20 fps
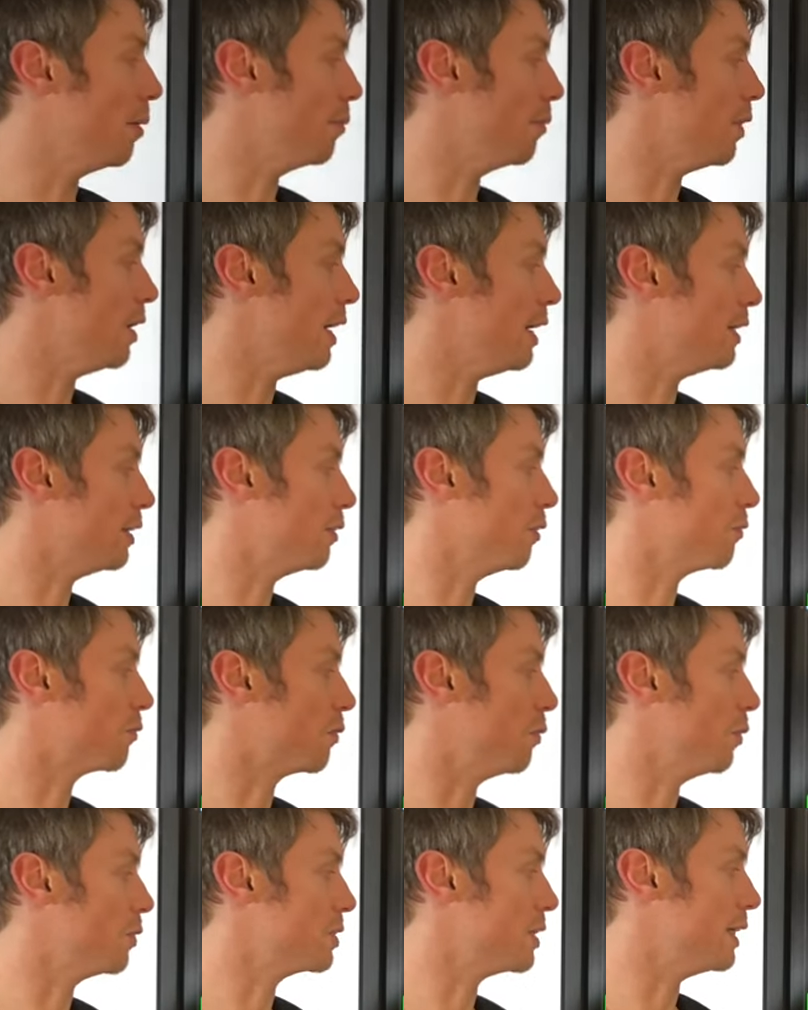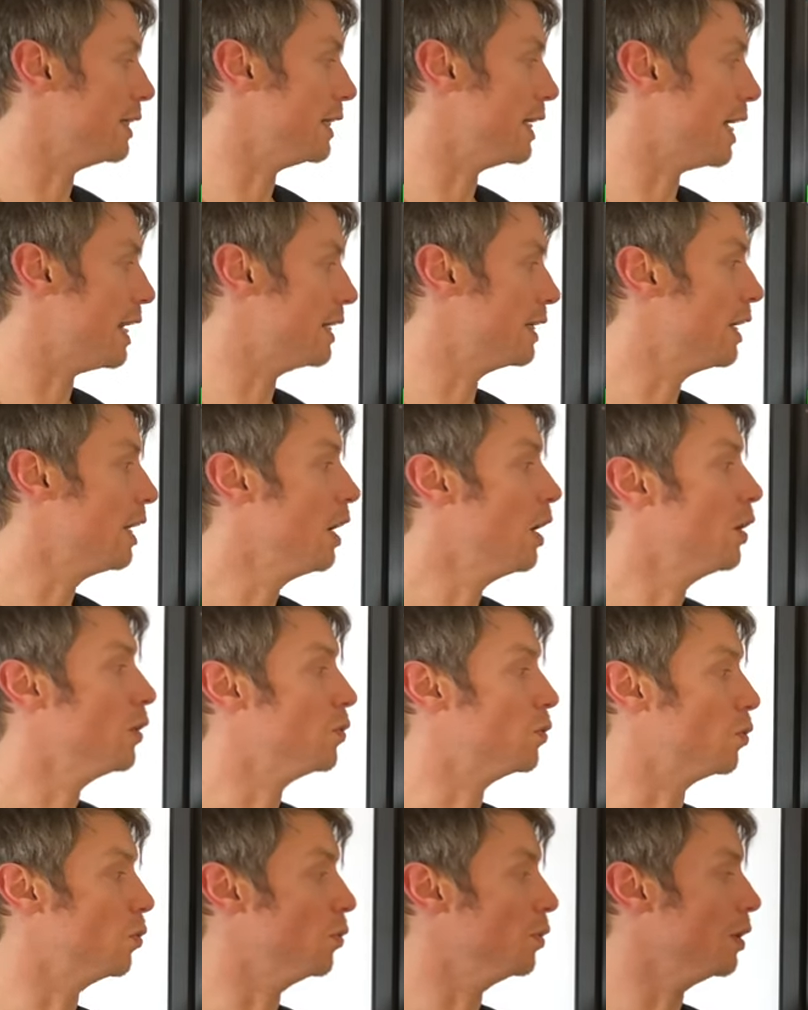related, of course, at the end
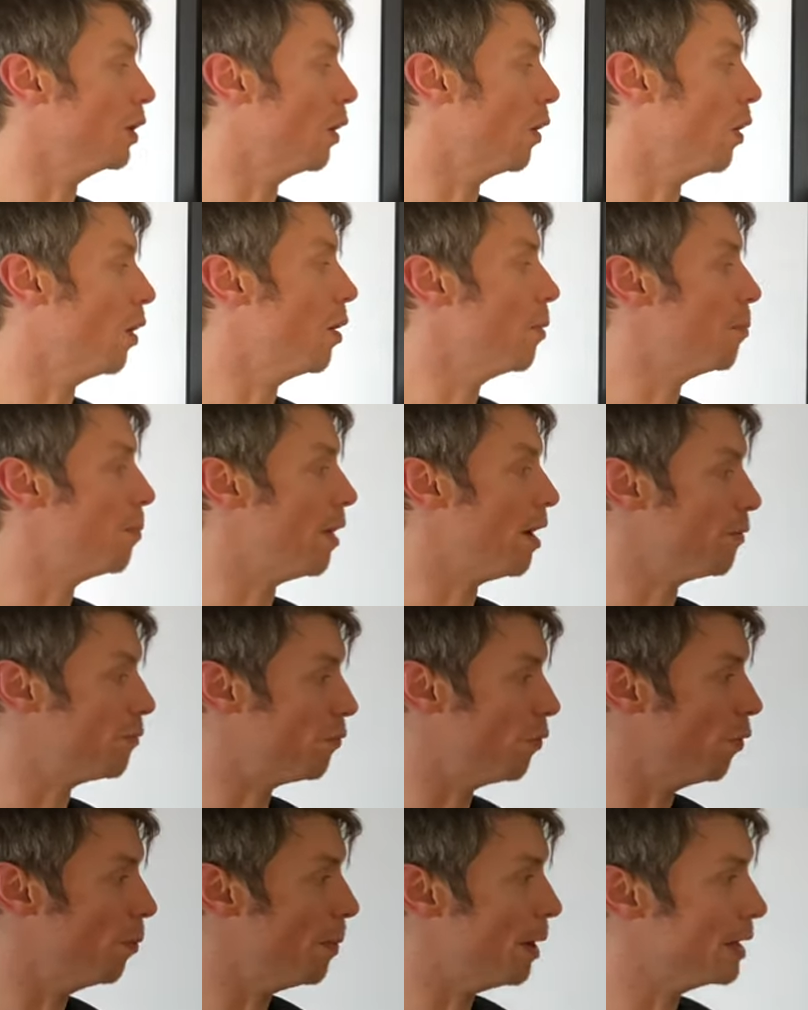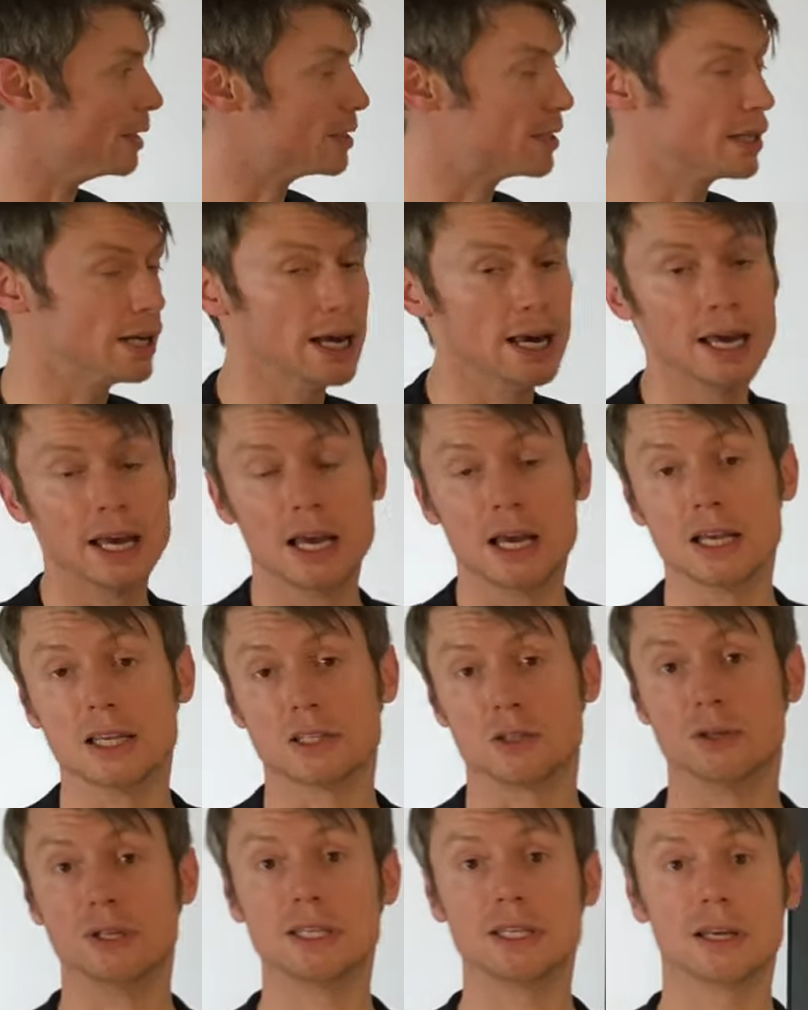to your performance.
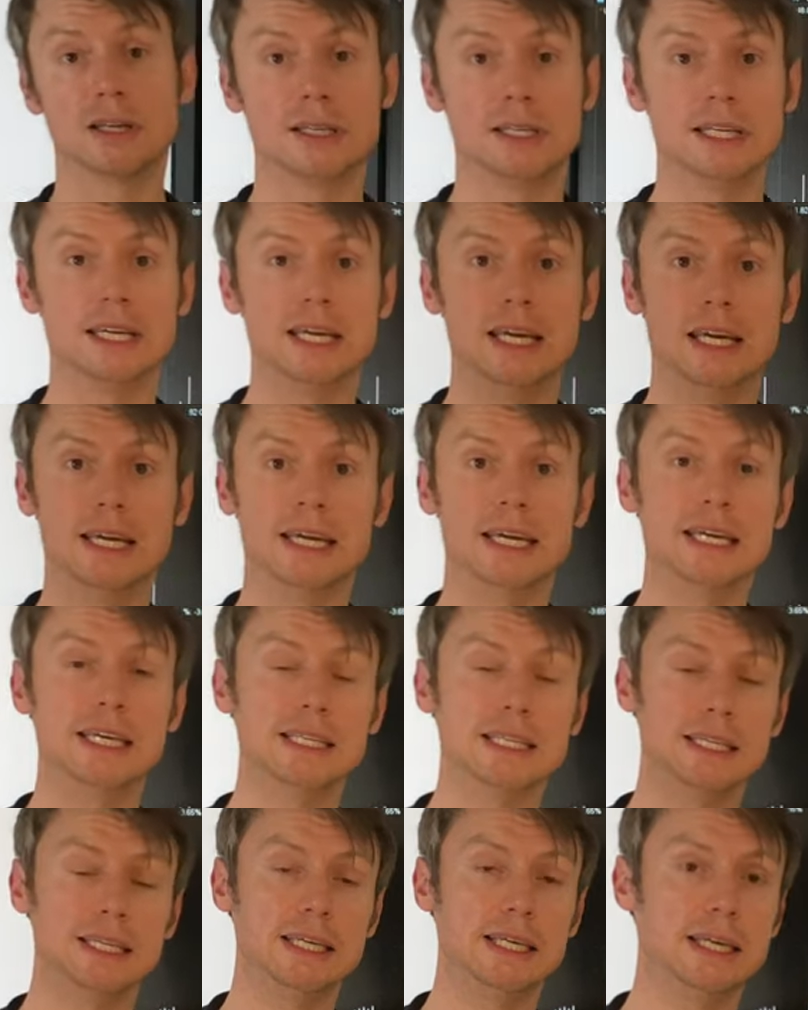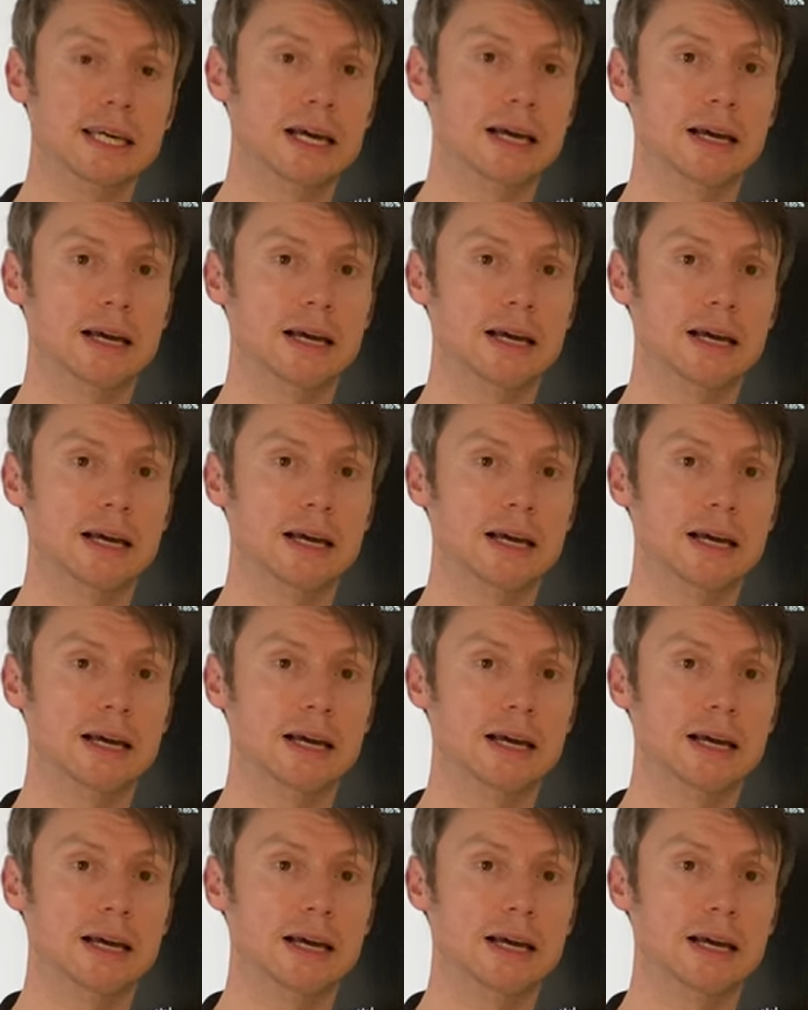So these are the easy